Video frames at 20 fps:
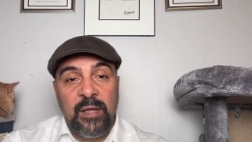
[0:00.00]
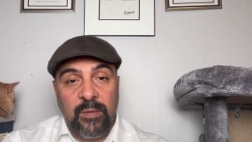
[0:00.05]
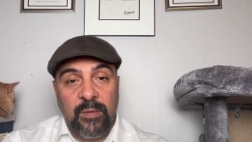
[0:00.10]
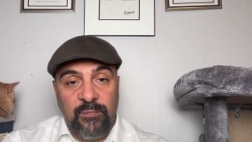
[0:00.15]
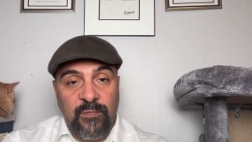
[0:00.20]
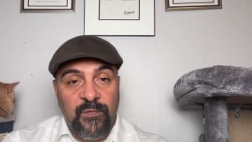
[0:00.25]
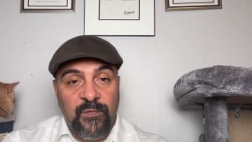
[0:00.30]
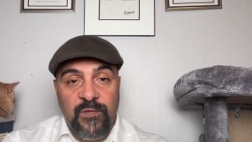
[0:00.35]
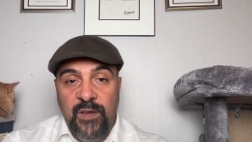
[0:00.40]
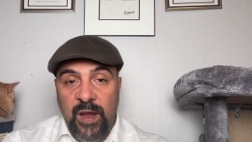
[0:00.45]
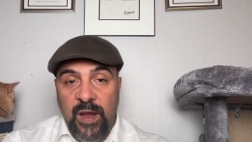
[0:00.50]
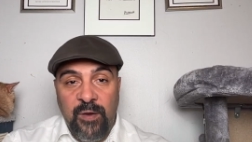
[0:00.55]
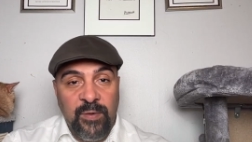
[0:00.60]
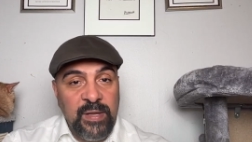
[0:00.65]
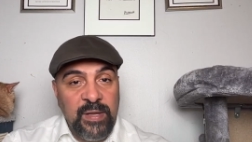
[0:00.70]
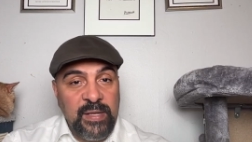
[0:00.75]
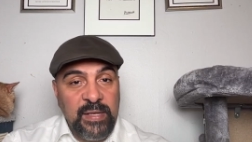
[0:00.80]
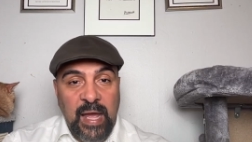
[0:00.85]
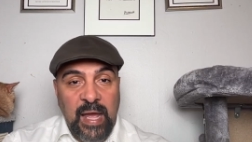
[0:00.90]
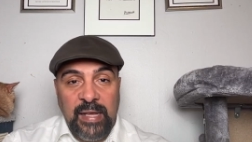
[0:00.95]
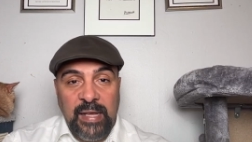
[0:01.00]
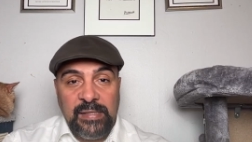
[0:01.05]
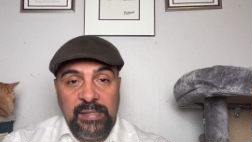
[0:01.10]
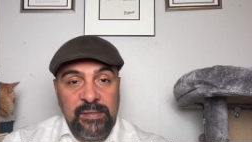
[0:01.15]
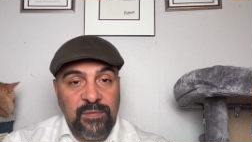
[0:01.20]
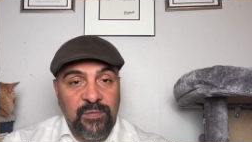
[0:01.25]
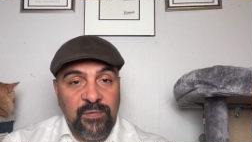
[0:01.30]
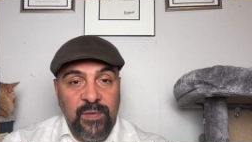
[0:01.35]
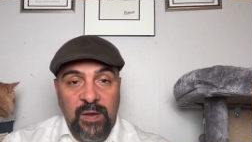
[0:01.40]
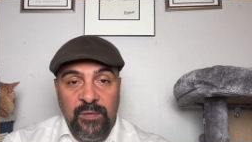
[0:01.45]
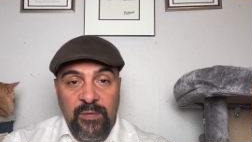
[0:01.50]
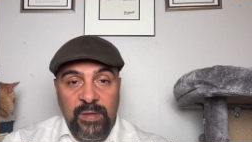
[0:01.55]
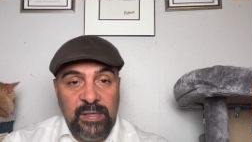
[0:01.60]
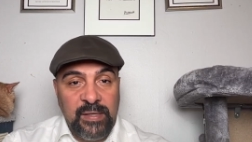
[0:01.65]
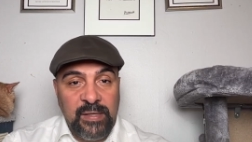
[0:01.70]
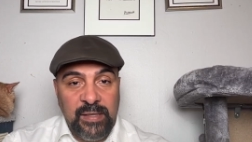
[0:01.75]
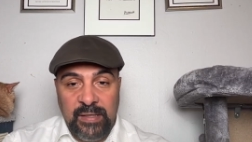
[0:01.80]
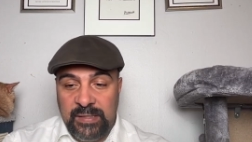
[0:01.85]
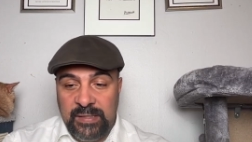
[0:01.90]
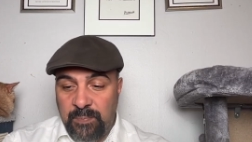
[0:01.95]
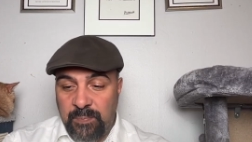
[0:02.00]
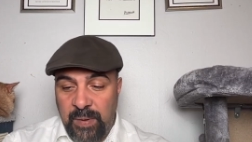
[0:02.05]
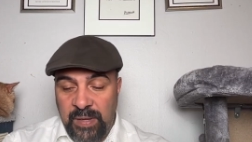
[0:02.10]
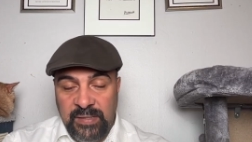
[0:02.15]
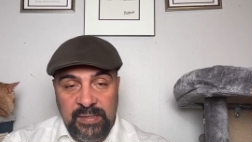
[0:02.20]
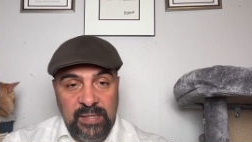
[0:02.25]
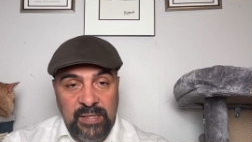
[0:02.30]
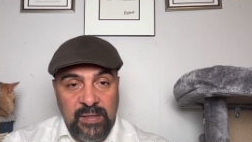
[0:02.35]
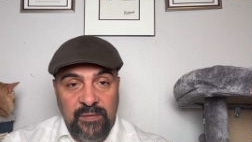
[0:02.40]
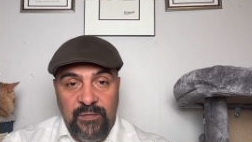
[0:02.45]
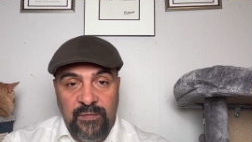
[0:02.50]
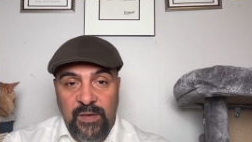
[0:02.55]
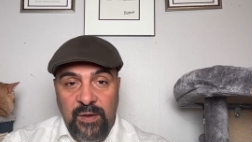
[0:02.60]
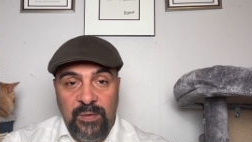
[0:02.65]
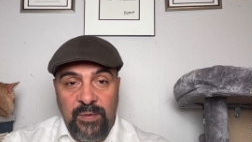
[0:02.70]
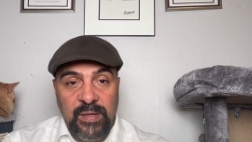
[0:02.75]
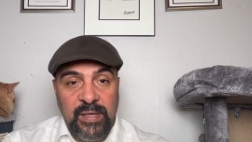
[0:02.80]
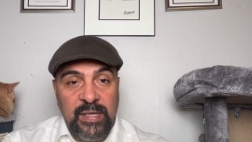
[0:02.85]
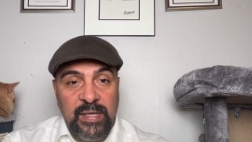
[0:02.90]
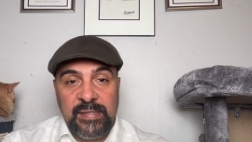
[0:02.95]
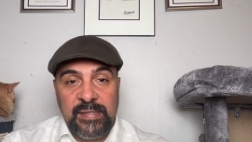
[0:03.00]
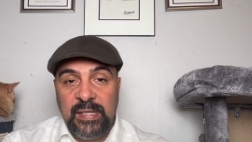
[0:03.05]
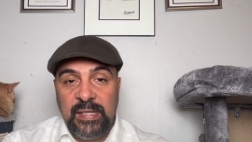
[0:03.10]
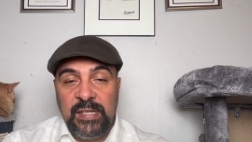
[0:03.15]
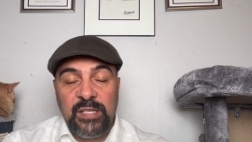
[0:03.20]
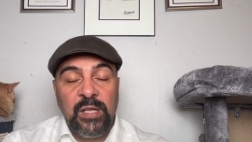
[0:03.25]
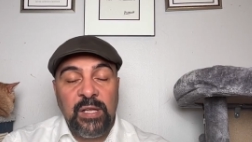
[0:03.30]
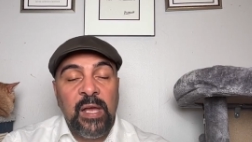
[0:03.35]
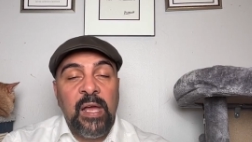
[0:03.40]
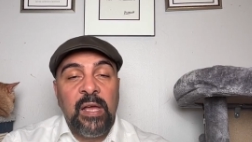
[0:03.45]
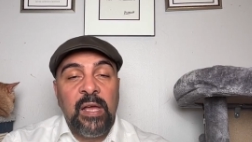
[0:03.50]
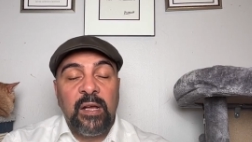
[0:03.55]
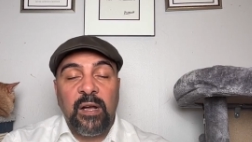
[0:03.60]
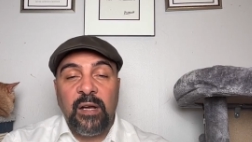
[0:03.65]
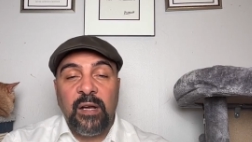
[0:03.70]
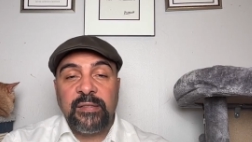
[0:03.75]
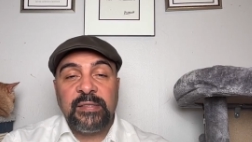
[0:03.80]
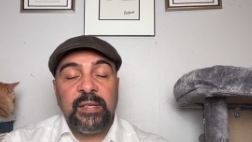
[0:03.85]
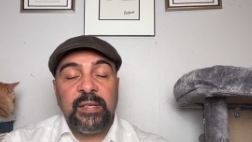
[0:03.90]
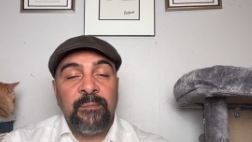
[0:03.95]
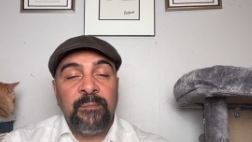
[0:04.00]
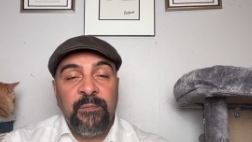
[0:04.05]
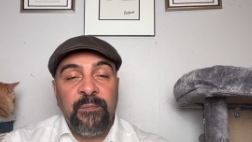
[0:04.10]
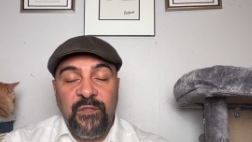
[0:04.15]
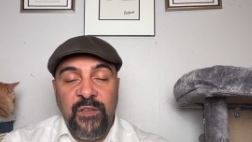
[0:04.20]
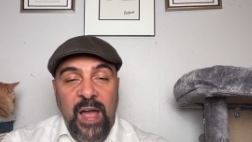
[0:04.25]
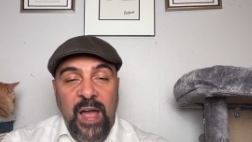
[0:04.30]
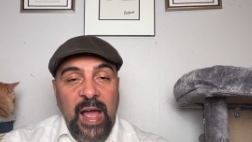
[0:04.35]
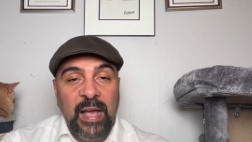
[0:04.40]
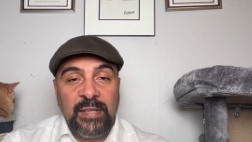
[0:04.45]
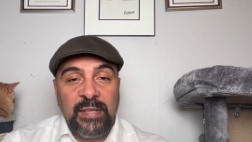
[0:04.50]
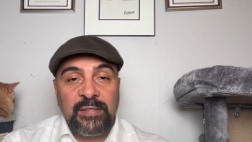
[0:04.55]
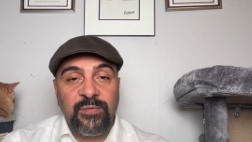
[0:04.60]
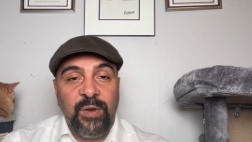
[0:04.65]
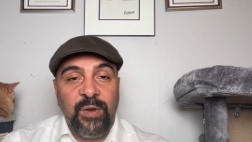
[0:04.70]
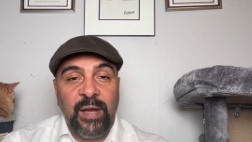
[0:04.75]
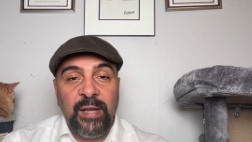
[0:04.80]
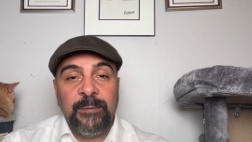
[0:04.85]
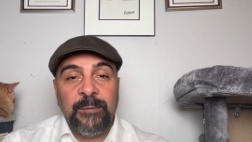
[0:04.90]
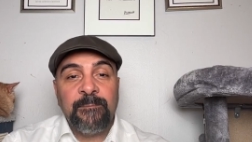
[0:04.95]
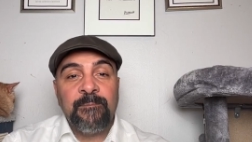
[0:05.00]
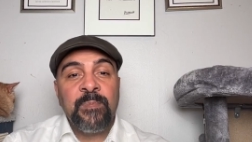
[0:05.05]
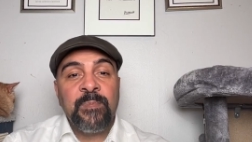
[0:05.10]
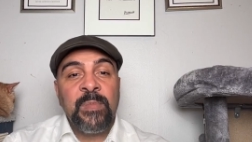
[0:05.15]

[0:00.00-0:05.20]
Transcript: Very nice, very expensive, very easily cuts them fast, right?